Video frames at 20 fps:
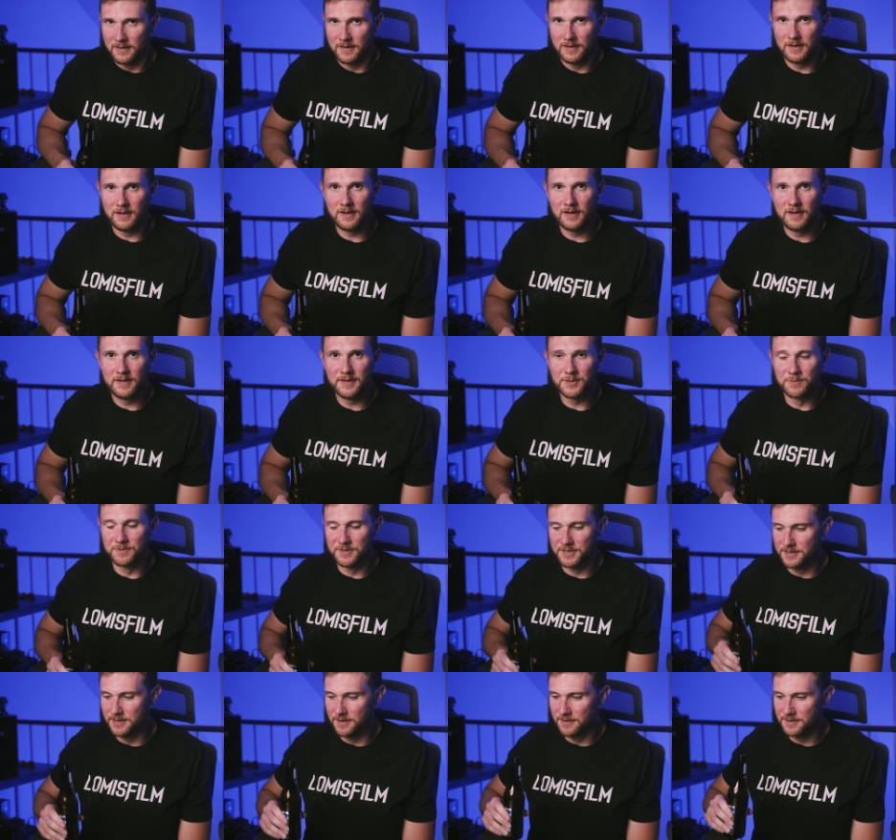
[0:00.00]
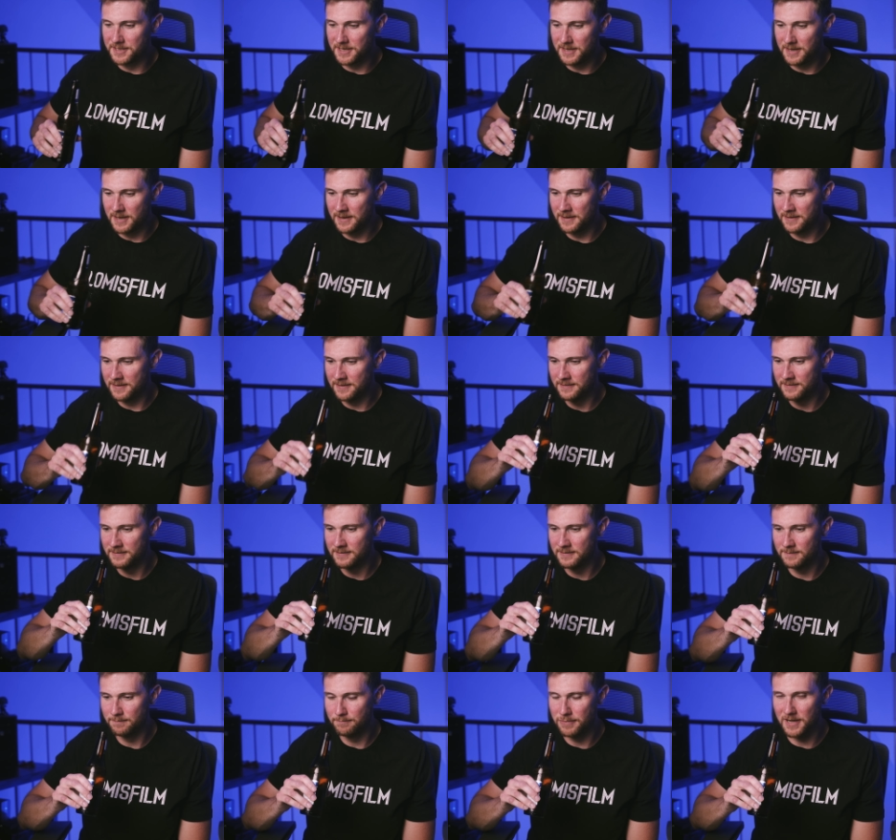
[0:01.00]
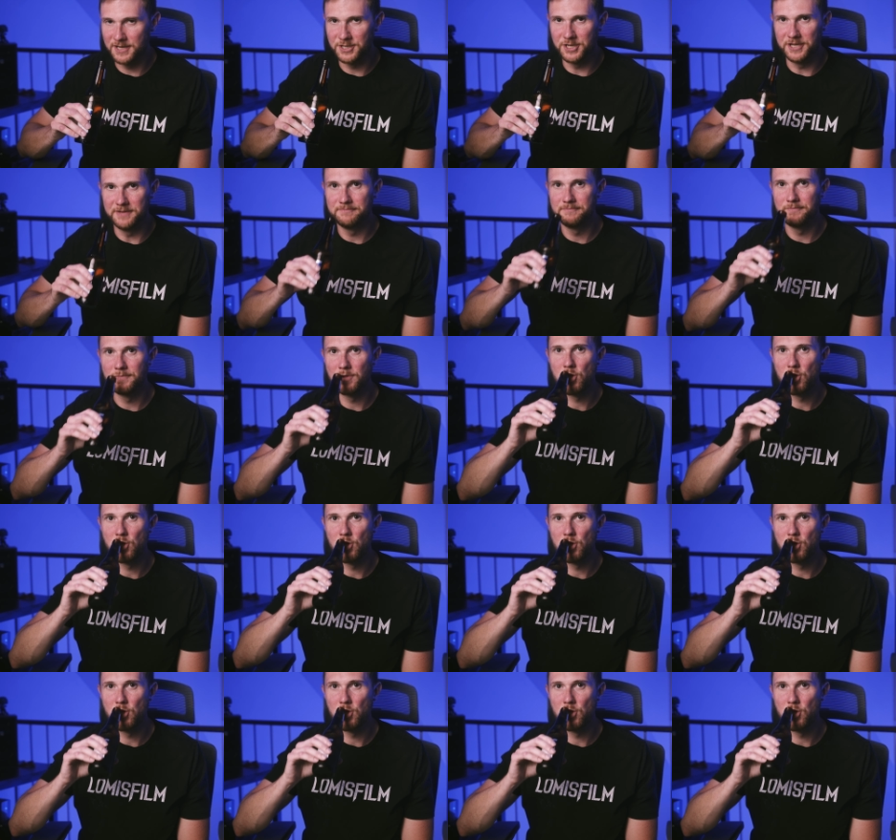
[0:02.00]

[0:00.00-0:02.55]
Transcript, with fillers: Uh, this one's a doozy. Budget.